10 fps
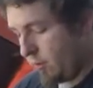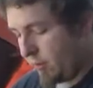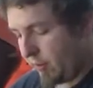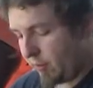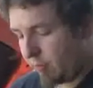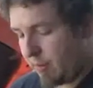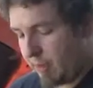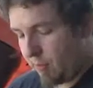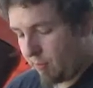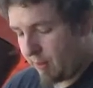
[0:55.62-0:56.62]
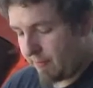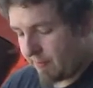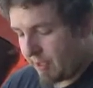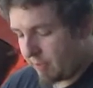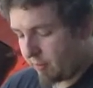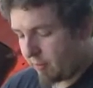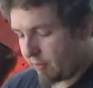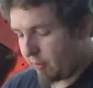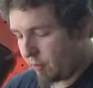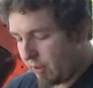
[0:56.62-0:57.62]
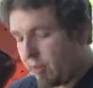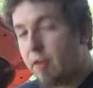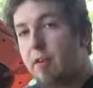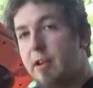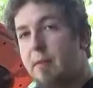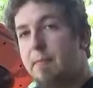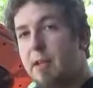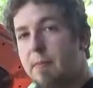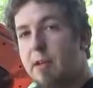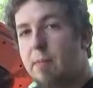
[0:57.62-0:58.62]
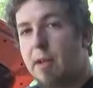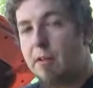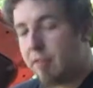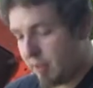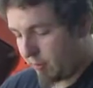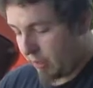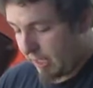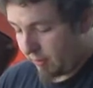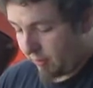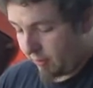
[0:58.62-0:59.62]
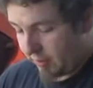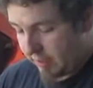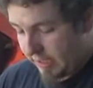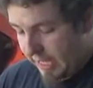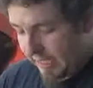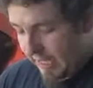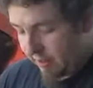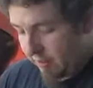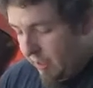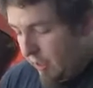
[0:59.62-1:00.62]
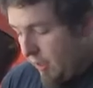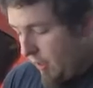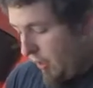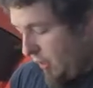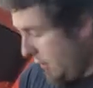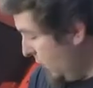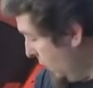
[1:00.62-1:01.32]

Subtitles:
with this rebuilt one, there are three 13mm bolts that we're going to have to loosen and take out in